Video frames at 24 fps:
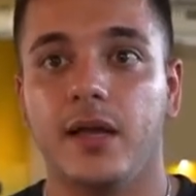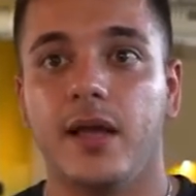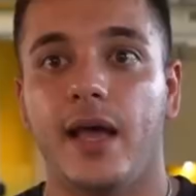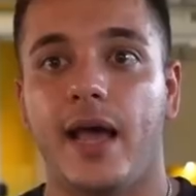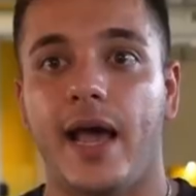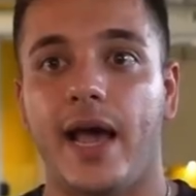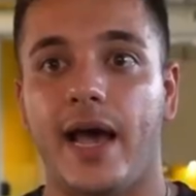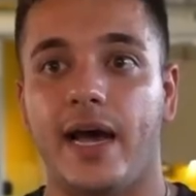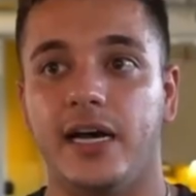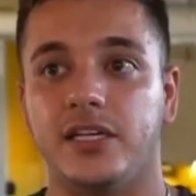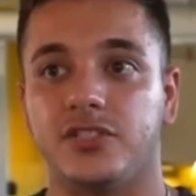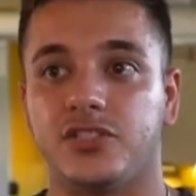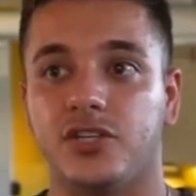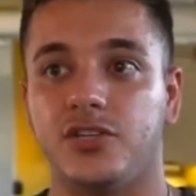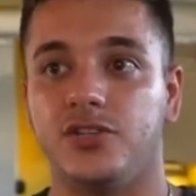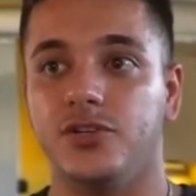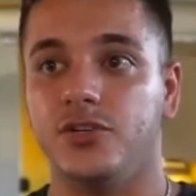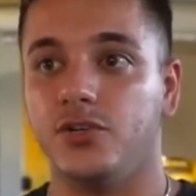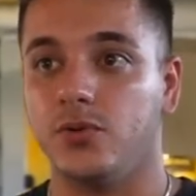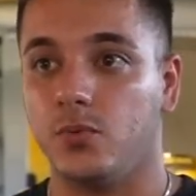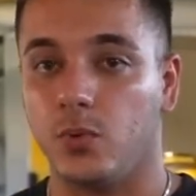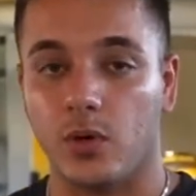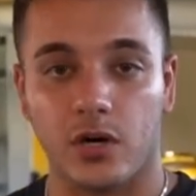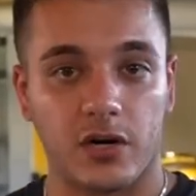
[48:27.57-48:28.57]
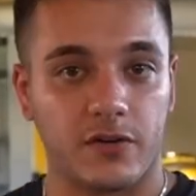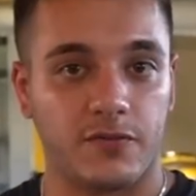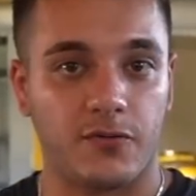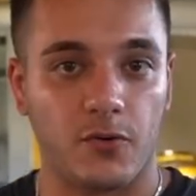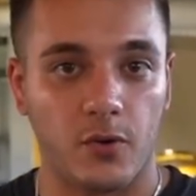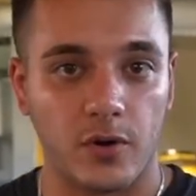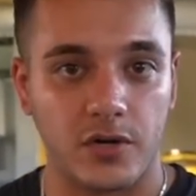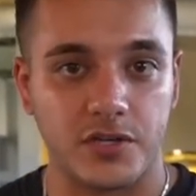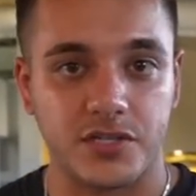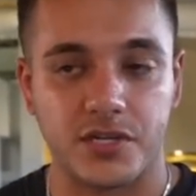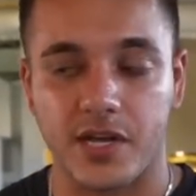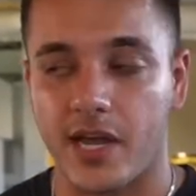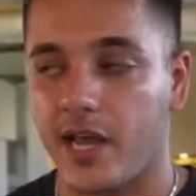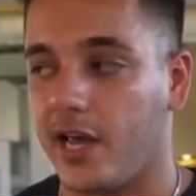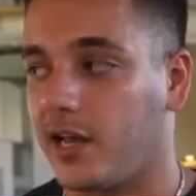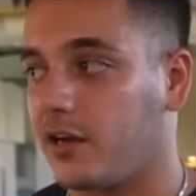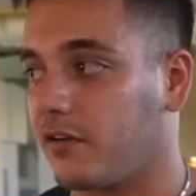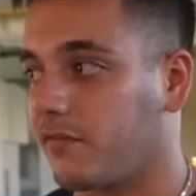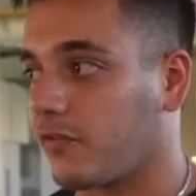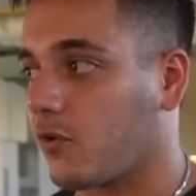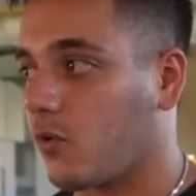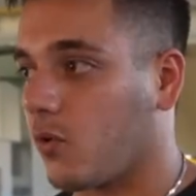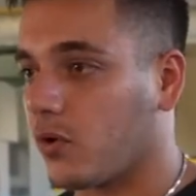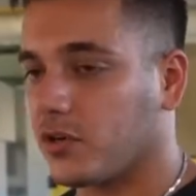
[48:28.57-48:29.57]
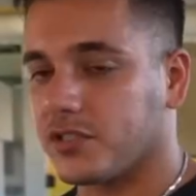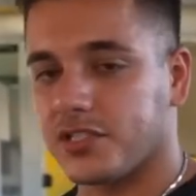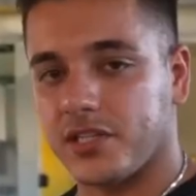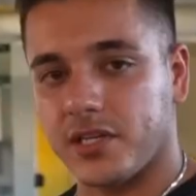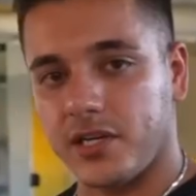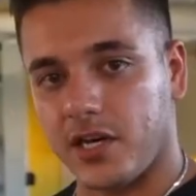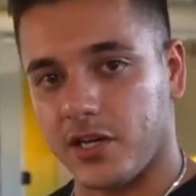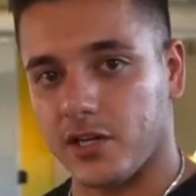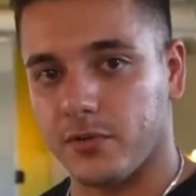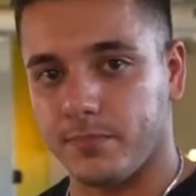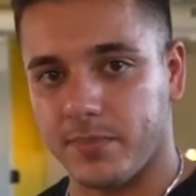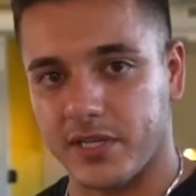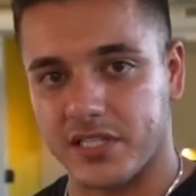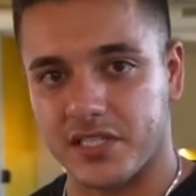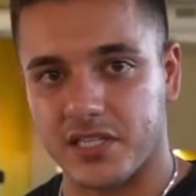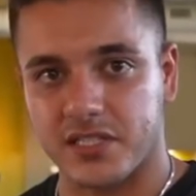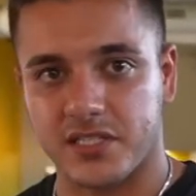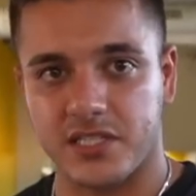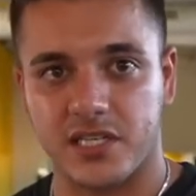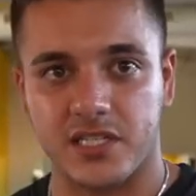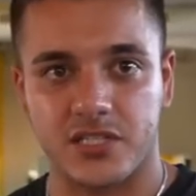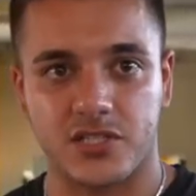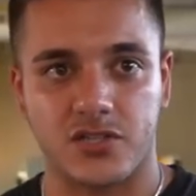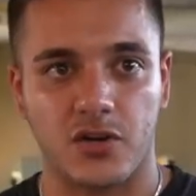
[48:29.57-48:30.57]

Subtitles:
as new workforce, and of course the other businesses.